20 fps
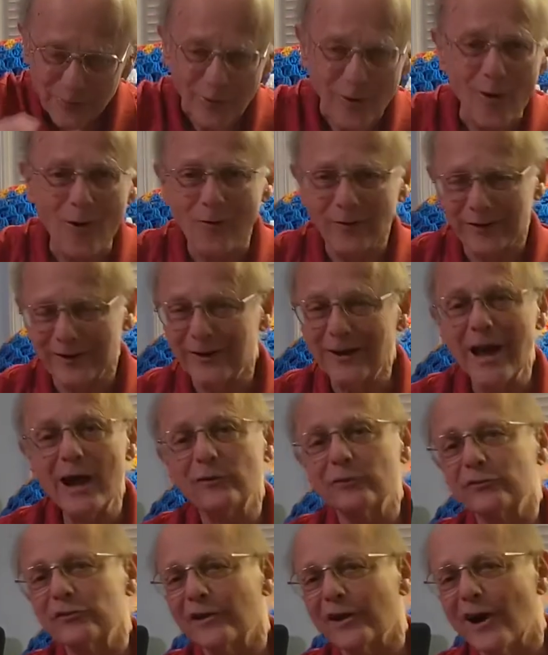Go and
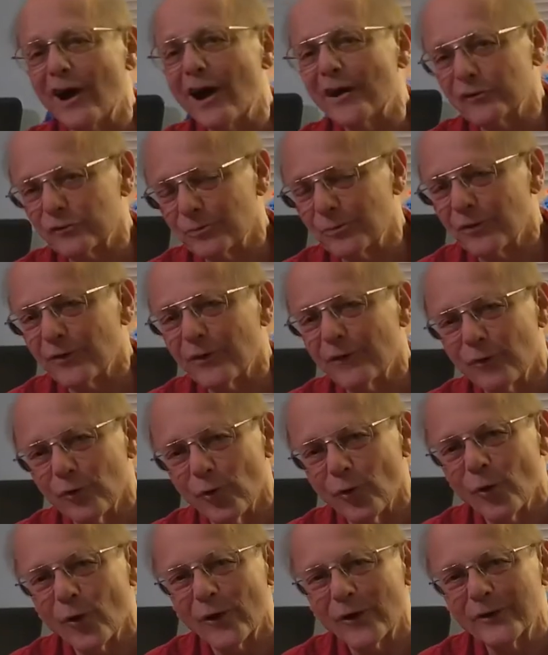announce the gospel of
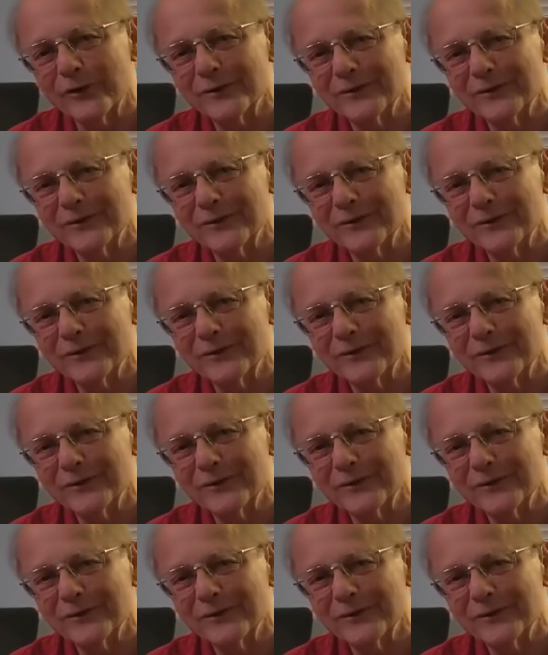the Lord.